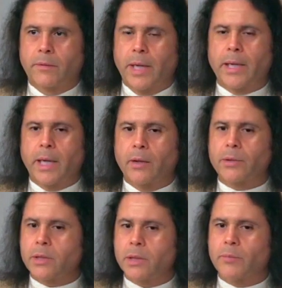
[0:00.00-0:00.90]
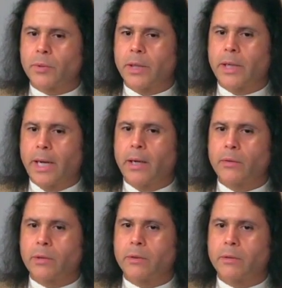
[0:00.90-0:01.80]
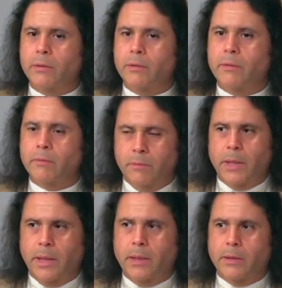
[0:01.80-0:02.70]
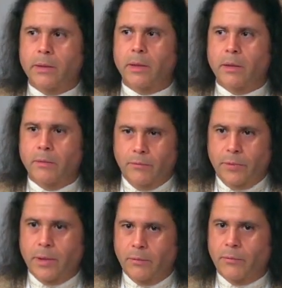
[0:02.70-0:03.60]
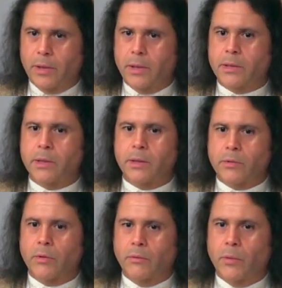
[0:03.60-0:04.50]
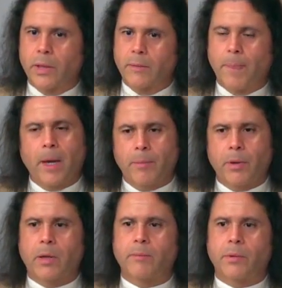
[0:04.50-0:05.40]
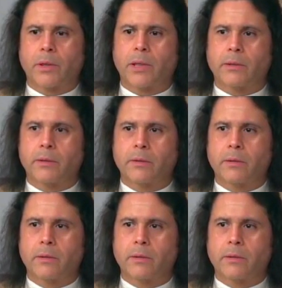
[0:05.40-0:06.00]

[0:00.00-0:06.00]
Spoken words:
And how does this play out in a realistic sort of way? Parampara.